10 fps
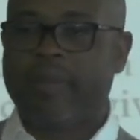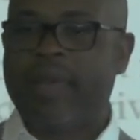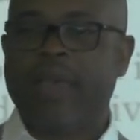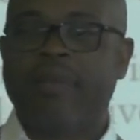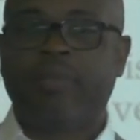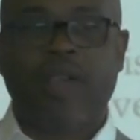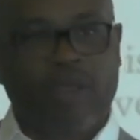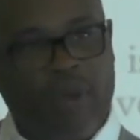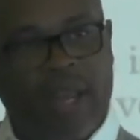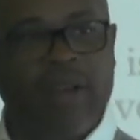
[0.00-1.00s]
but my
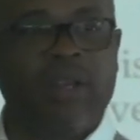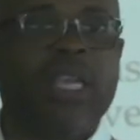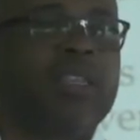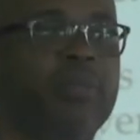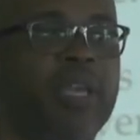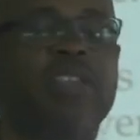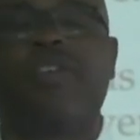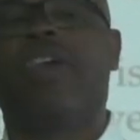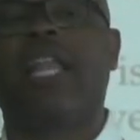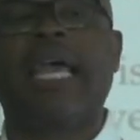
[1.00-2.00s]
brother right underneath me is
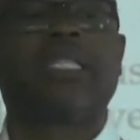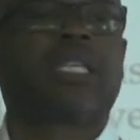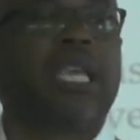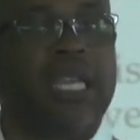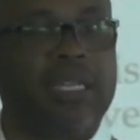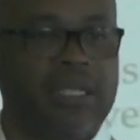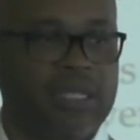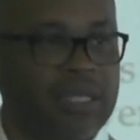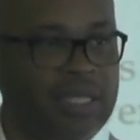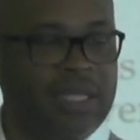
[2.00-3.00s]
very light-skinned.
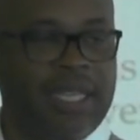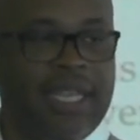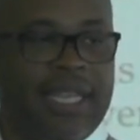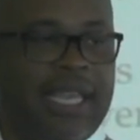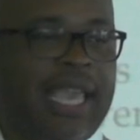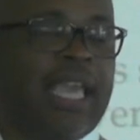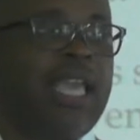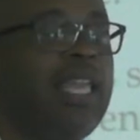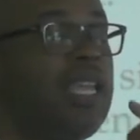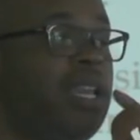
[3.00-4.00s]
And
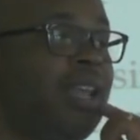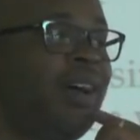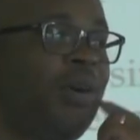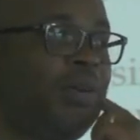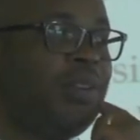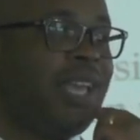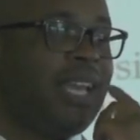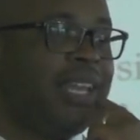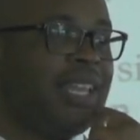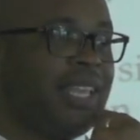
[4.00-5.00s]
he didn't know
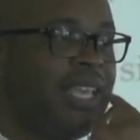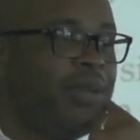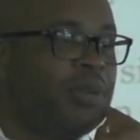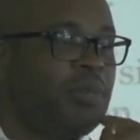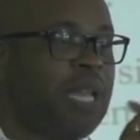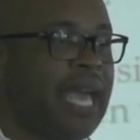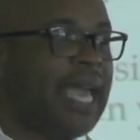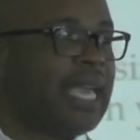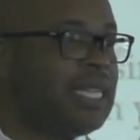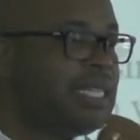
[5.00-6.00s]
that he was
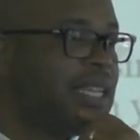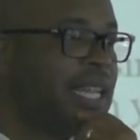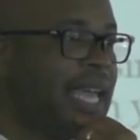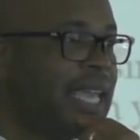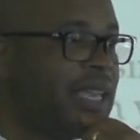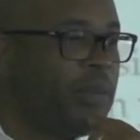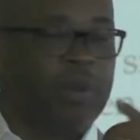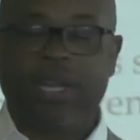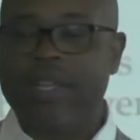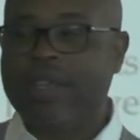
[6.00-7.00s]
black until, like,
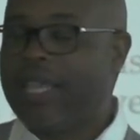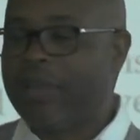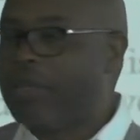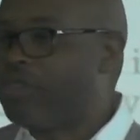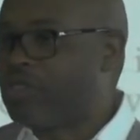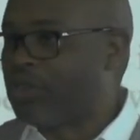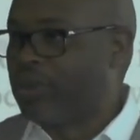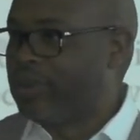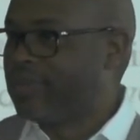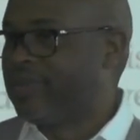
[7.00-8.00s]
we were in elementary school.